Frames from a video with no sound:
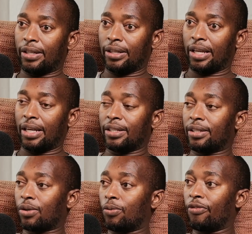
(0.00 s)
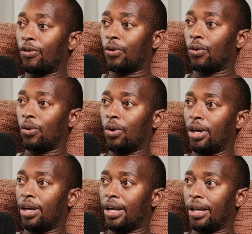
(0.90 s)
there is room for
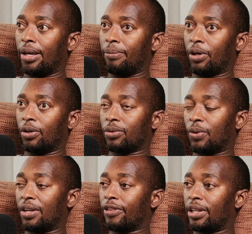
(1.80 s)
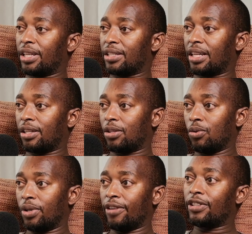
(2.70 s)
because one of the things that they
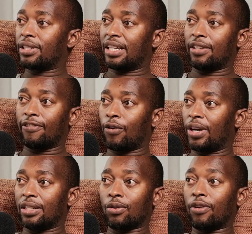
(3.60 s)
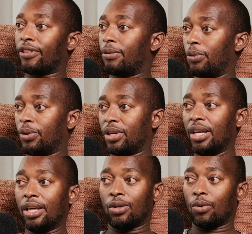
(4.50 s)
do if it's stage 4 and it's all over the body,
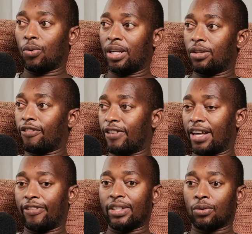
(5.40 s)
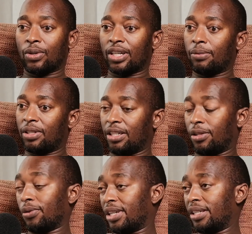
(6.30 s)
your quality of life has already
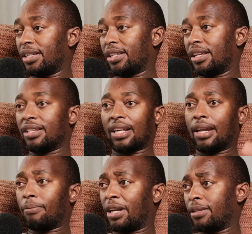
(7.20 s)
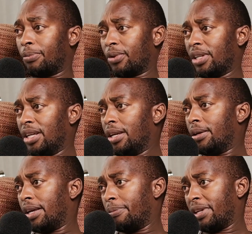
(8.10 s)
deteriorated and there's other multiple
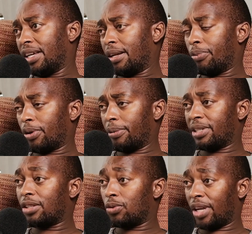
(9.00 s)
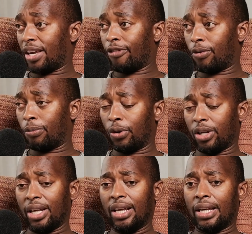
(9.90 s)
medical problems that you have on board.
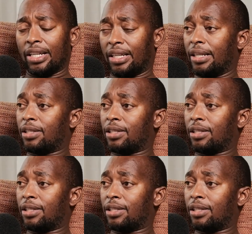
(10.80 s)
It tends